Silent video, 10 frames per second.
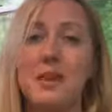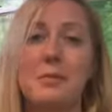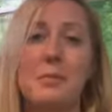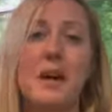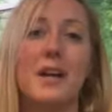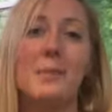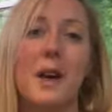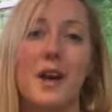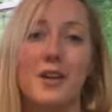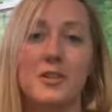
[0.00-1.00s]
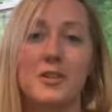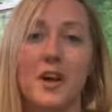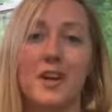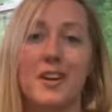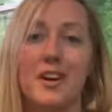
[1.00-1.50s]
at
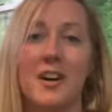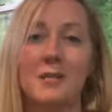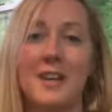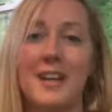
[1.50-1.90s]
RebeccaPackard.com